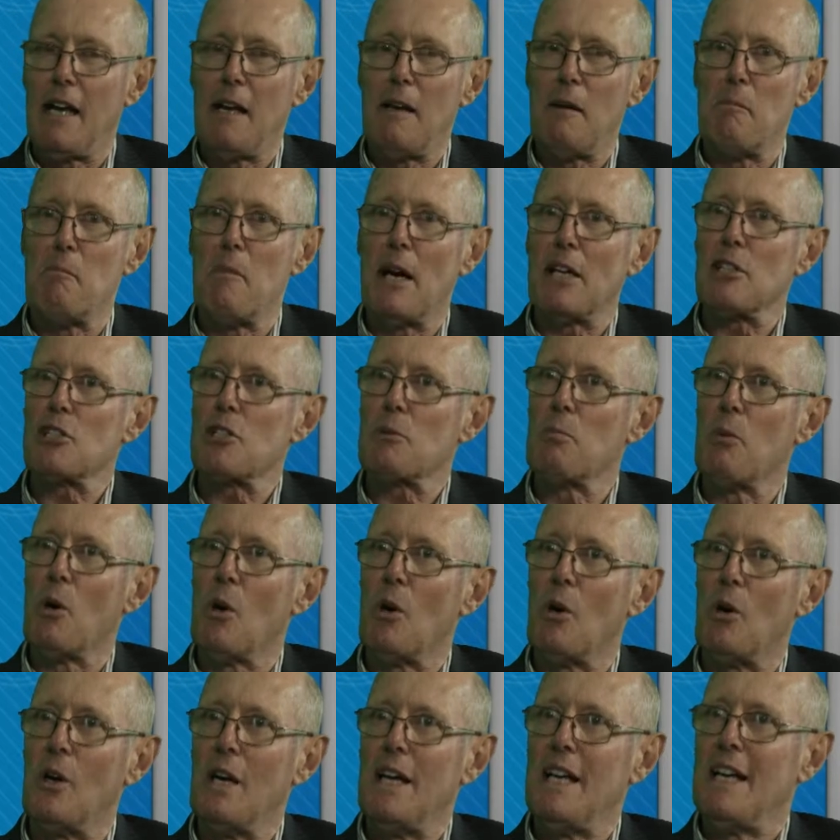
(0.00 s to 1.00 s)
much
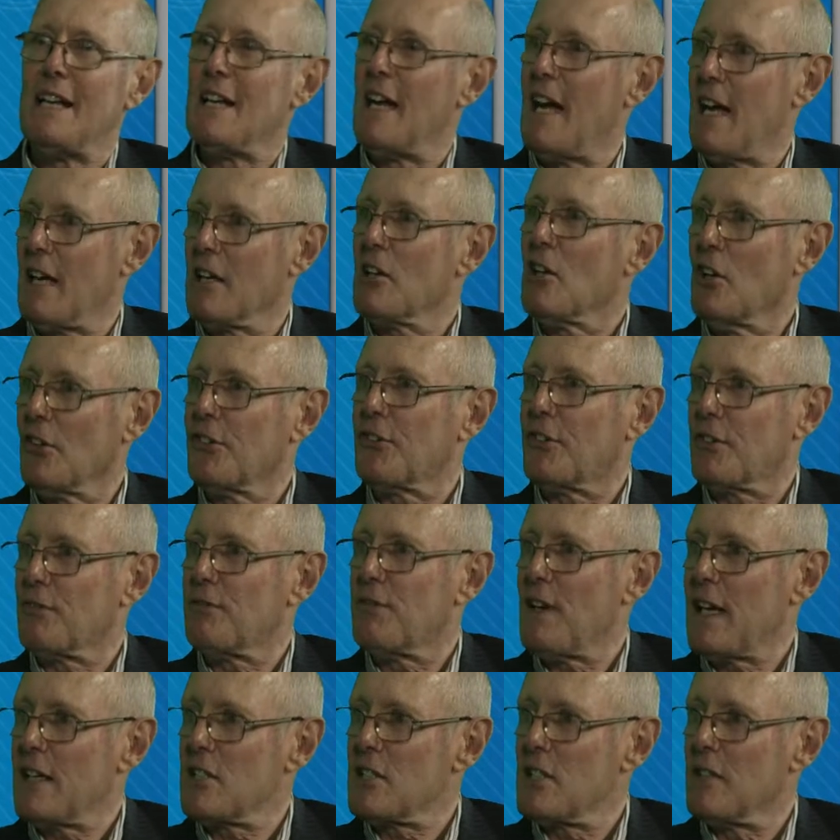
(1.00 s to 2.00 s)
more cost
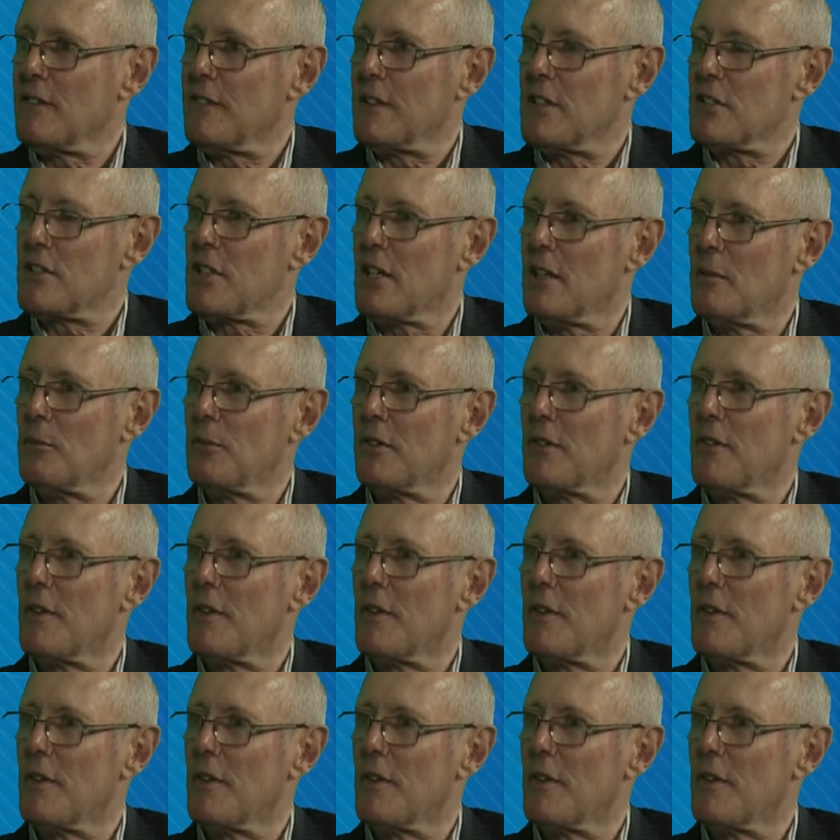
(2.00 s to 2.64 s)
effective in terms of